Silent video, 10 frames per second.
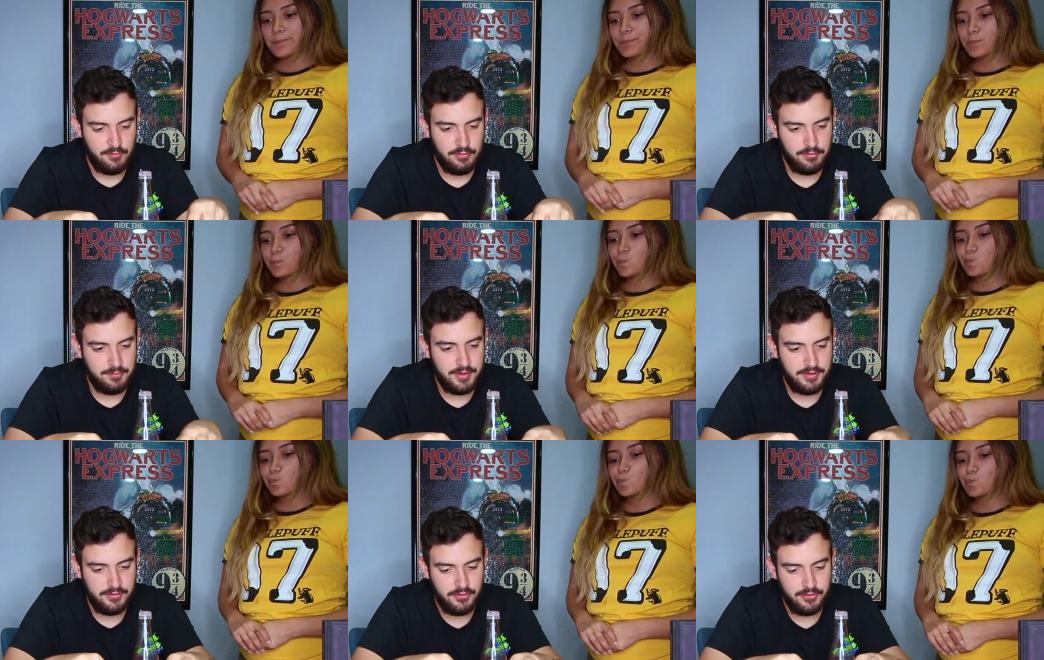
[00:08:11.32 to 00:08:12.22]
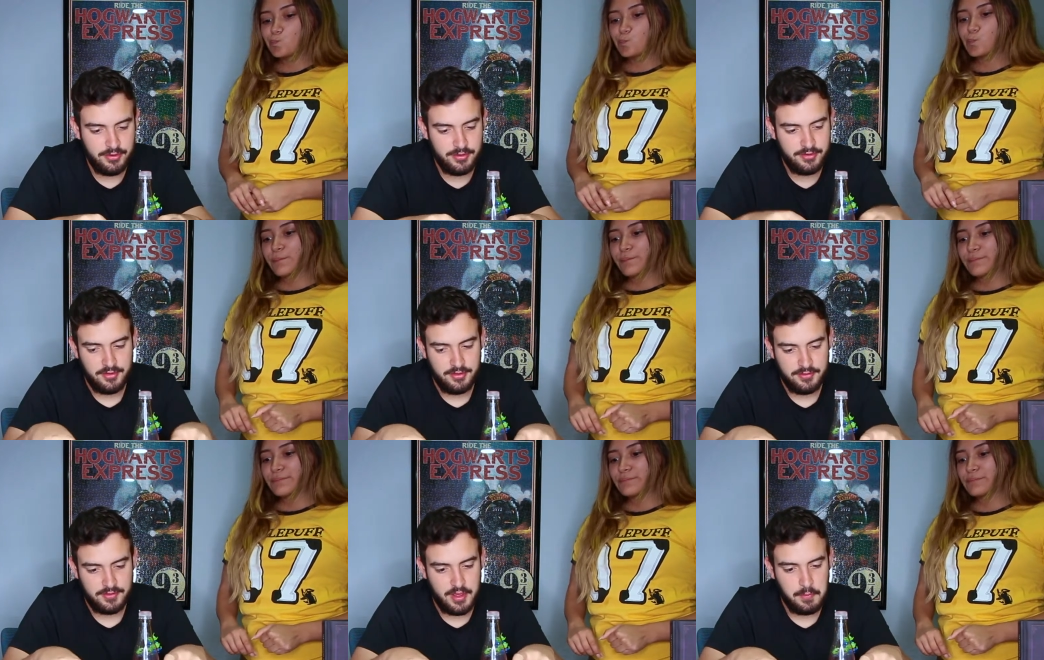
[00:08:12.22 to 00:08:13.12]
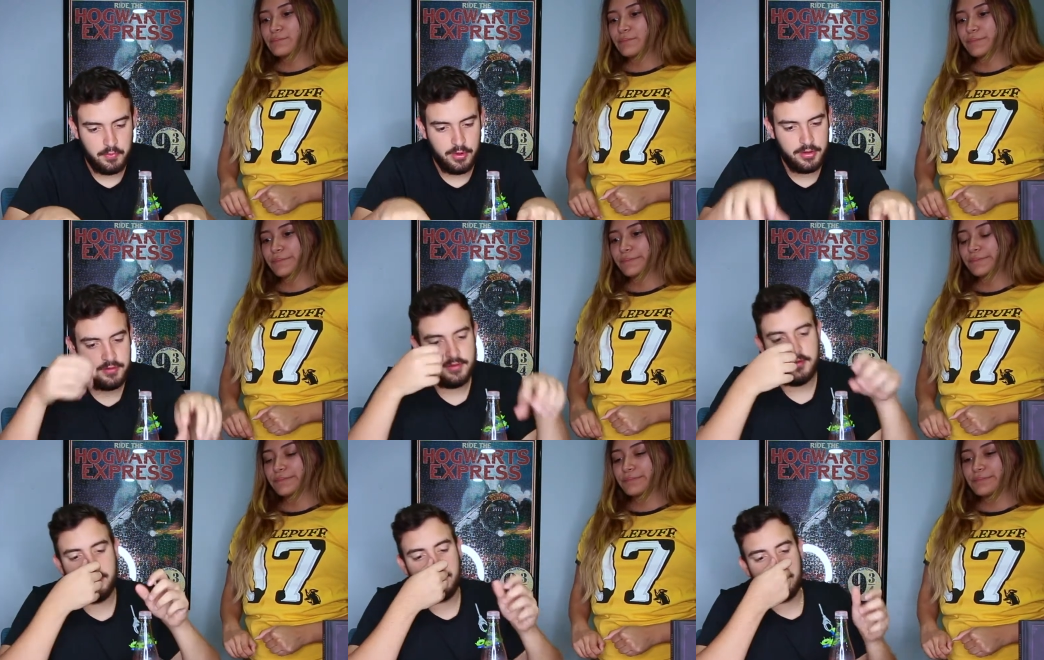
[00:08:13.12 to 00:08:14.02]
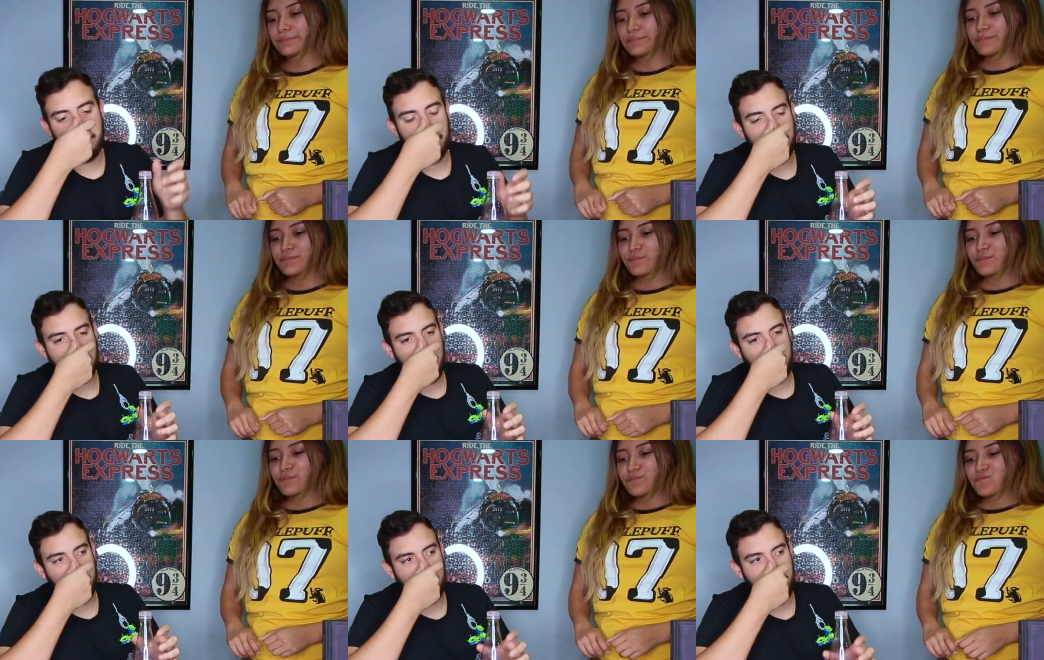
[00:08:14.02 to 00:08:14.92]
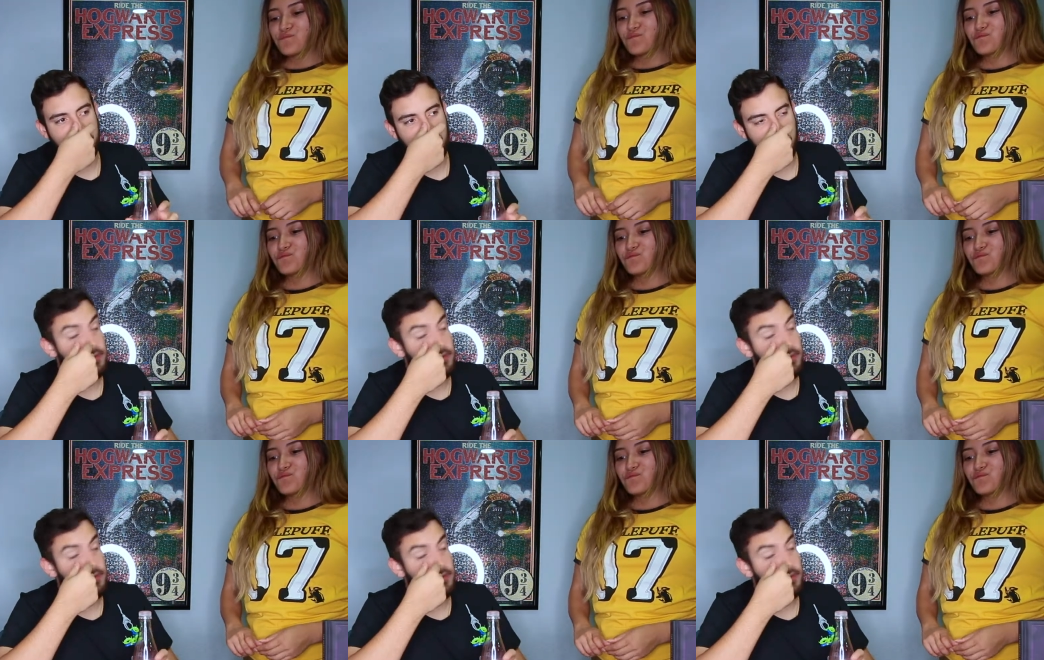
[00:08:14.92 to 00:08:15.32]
Speaker 1: what would be your top one through top, through